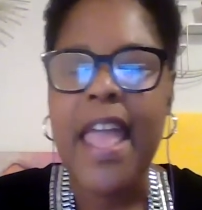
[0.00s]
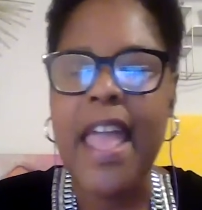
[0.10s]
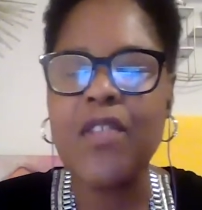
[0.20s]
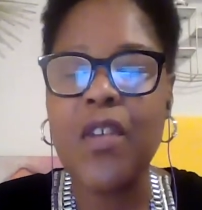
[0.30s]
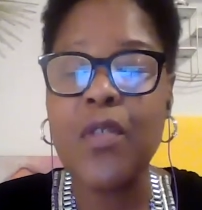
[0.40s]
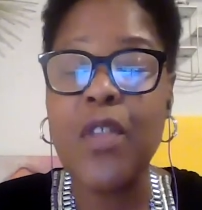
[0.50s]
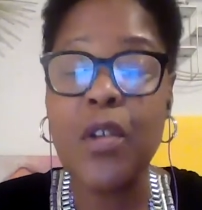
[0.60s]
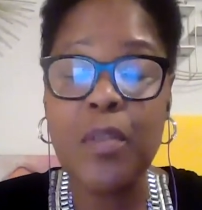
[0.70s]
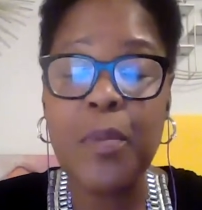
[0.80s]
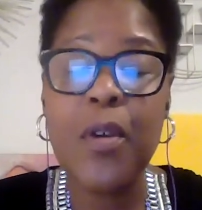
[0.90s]
And so
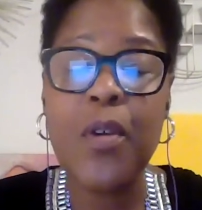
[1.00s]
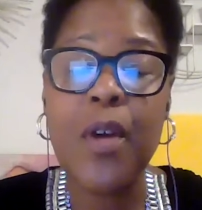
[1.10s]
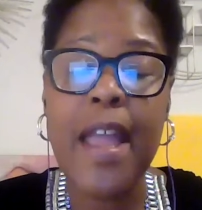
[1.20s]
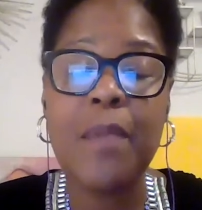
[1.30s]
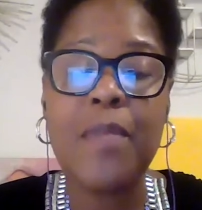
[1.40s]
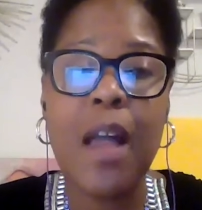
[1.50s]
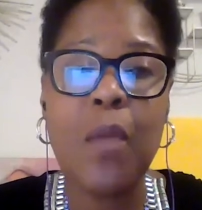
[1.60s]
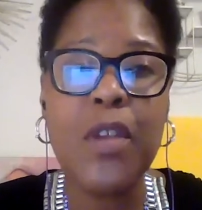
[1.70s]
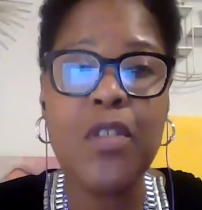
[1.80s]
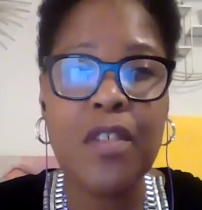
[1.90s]
those programs,
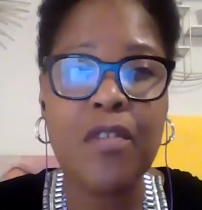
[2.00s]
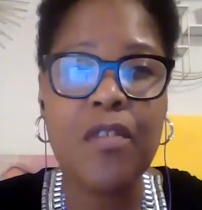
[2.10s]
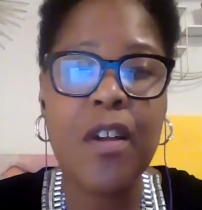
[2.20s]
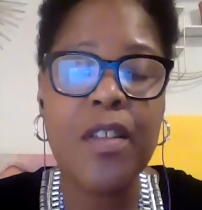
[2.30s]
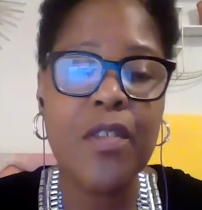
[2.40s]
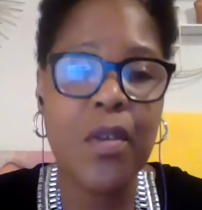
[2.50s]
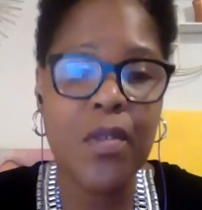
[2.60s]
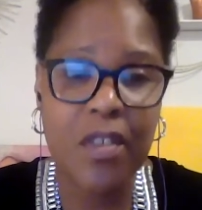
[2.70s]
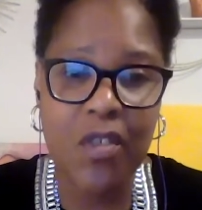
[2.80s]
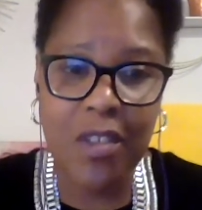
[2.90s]
um, we just started
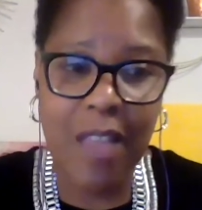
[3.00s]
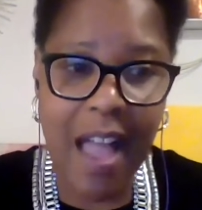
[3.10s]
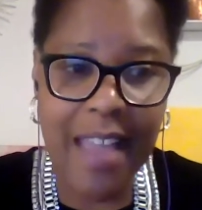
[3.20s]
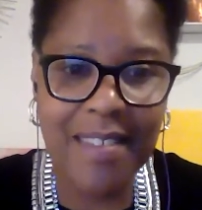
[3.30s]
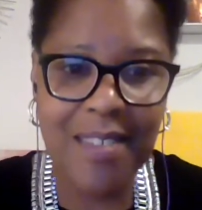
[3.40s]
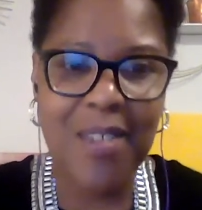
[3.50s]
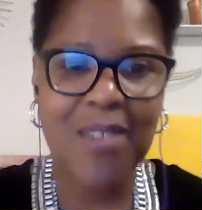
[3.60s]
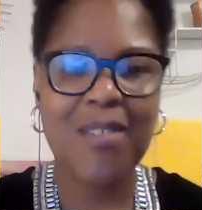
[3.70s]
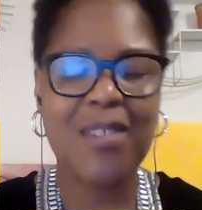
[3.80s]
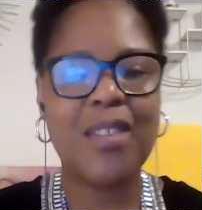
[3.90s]
those in July, so
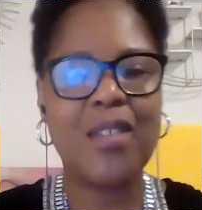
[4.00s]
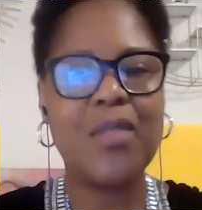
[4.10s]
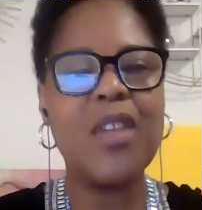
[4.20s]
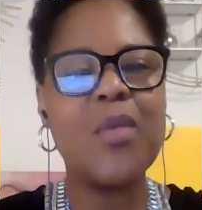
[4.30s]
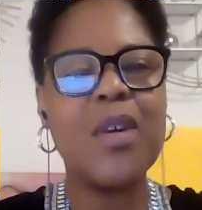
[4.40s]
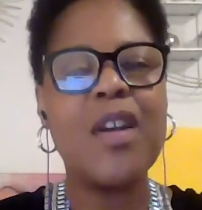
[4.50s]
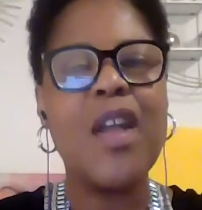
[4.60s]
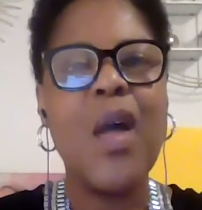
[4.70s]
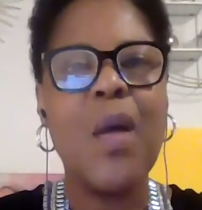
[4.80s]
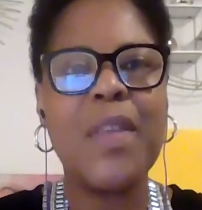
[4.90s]
those are a little newer,
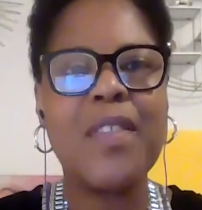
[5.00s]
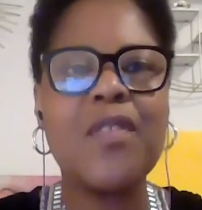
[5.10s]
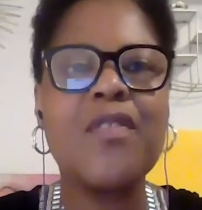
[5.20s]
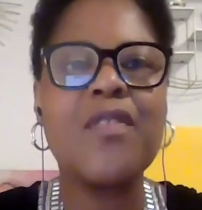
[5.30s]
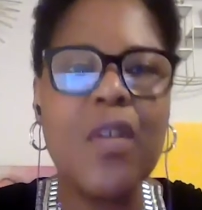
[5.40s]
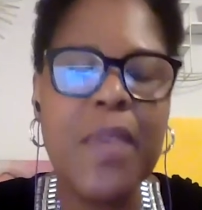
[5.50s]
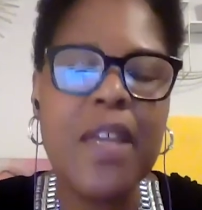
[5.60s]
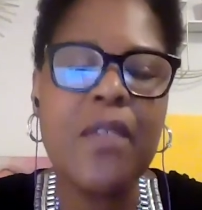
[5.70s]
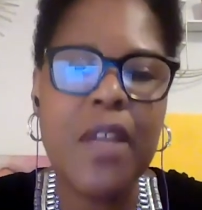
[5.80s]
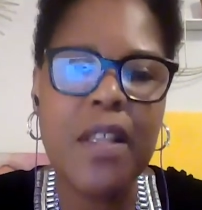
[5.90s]
but they're still
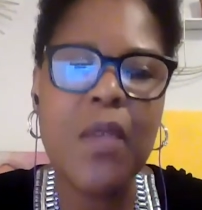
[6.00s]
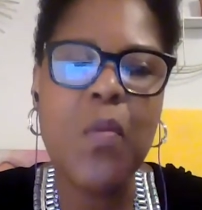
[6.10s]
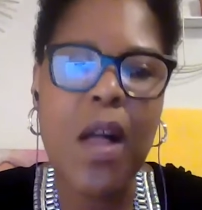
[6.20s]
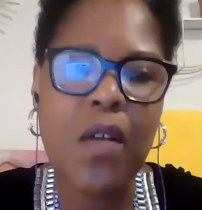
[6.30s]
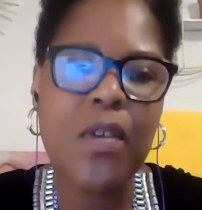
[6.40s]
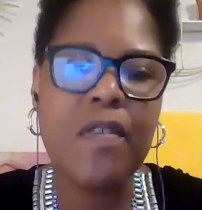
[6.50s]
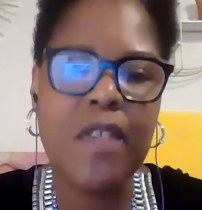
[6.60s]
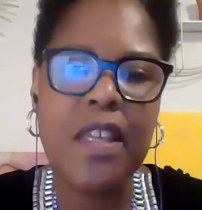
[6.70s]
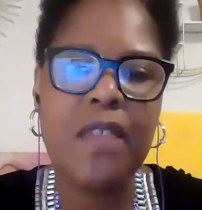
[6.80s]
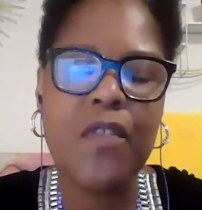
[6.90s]
being really well
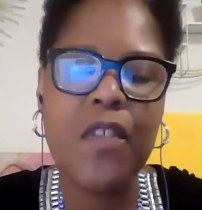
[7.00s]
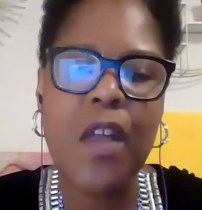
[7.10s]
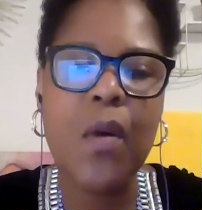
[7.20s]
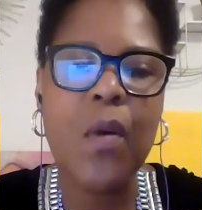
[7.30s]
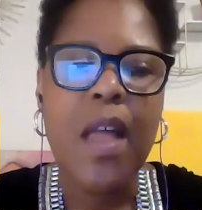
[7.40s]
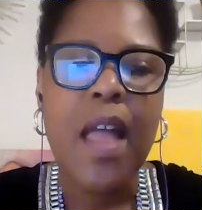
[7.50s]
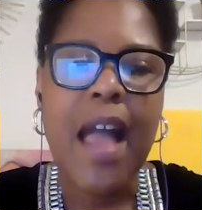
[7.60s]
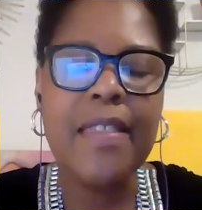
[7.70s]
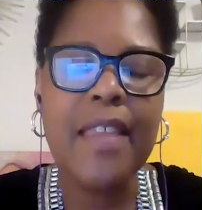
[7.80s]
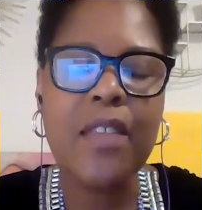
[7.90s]
received. So
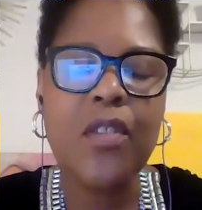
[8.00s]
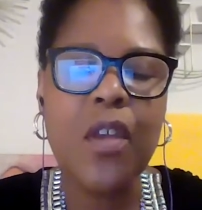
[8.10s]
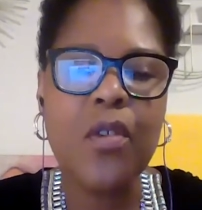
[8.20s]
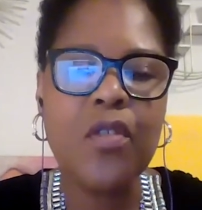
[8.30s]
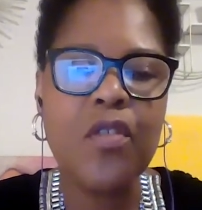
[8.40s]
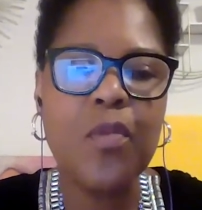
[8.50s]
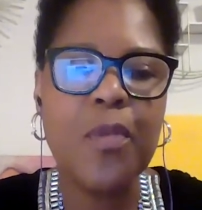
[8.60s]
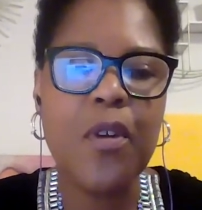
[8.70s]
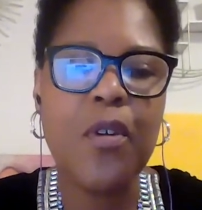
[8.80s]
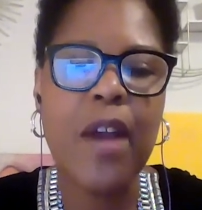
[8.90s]
I think those two
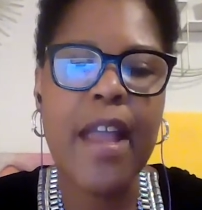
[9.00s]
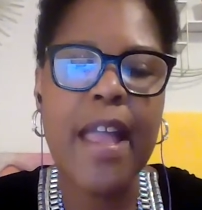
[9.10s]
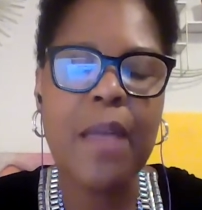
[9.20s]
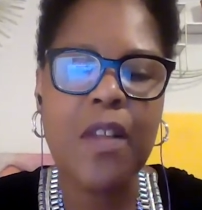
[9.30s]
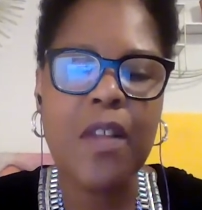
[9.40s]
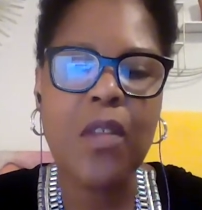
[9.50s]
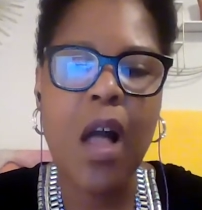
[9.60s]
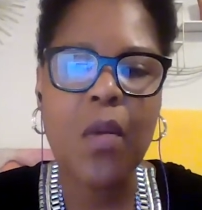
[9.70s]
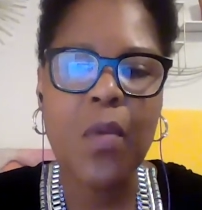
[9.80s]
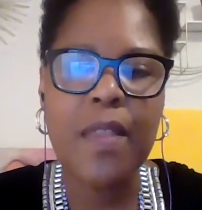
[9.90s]
programs,
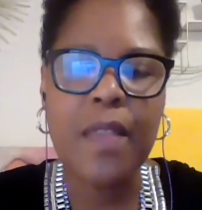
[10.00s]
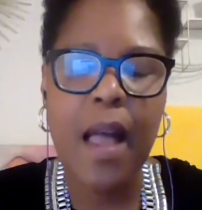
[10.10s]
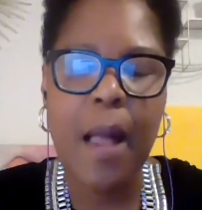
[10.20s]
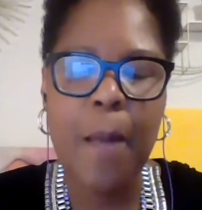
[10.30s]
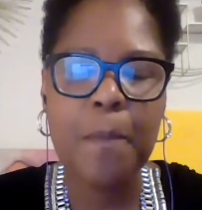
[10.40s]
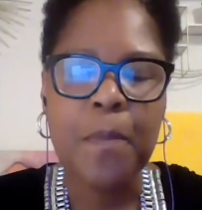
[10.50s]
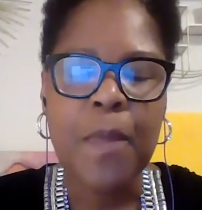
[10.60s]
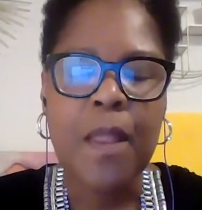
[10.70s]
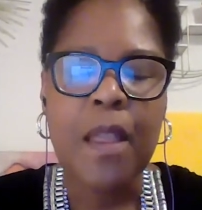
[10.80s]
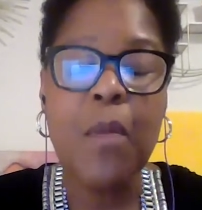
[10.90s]
along with um,
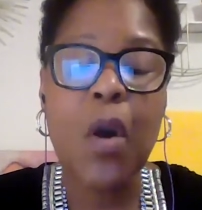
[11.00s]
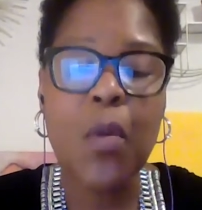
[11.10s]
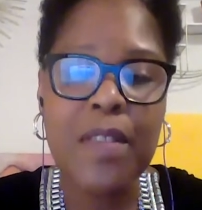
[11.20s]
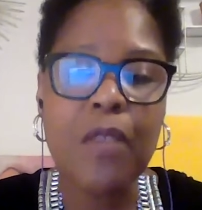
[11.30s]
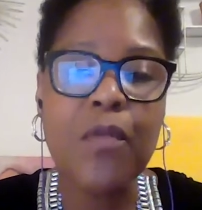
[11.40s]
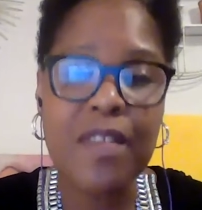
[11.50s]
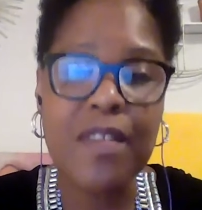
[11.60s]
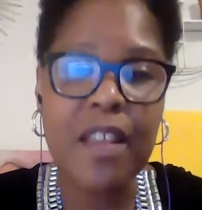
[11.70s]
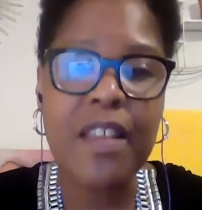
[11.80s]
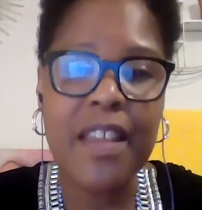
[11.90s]
moments of
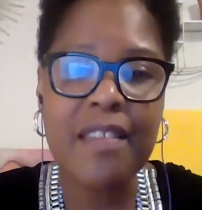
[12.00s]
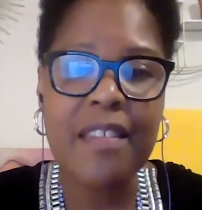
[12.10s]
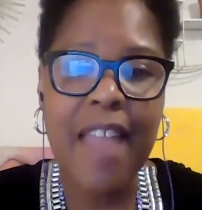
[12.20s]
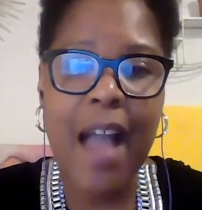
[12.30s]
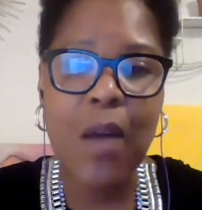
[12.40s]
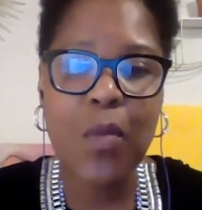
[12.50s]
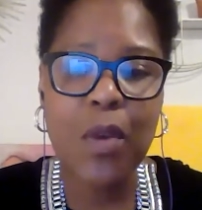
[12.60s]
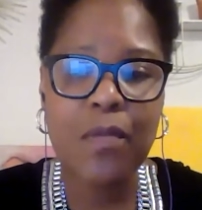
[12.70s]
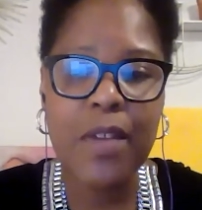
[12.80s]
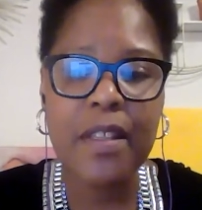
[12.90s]
resilience is how
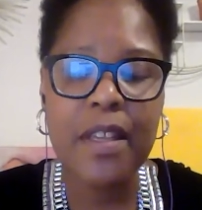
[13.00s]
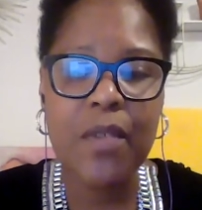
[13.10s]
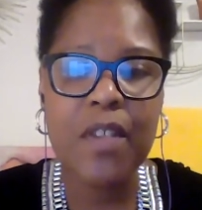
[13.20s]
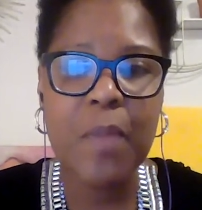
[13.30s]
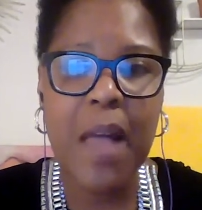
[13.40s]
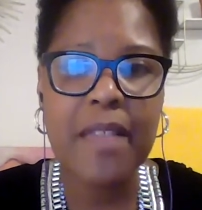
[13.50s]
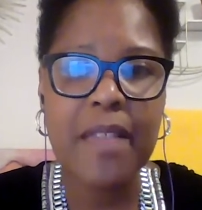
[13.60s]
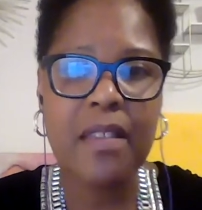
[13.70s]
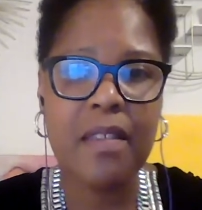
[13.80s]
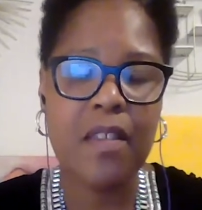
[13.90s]
we're really
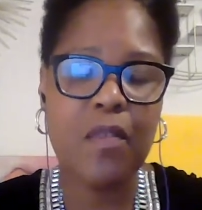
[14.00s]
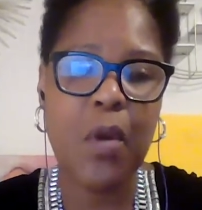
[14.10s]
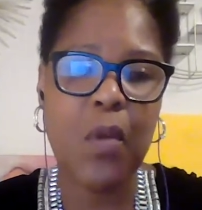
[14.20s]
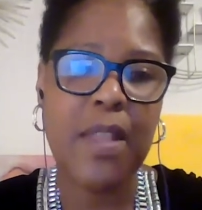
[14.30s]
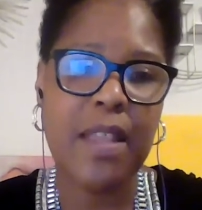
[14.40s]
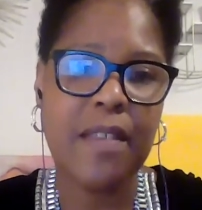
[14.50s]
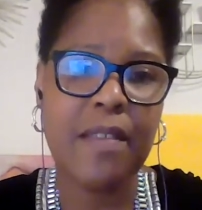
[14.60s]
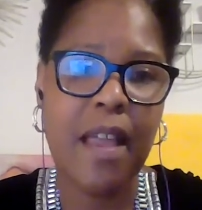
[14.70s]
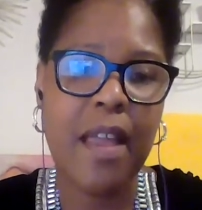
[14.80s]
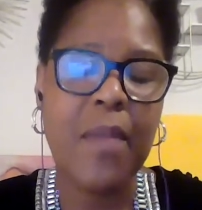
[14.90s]
responding to this moment at the
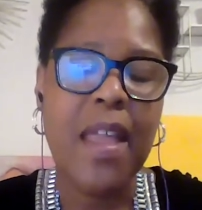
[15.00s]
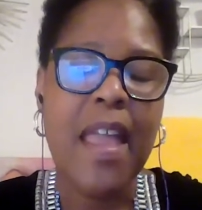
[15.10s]
time.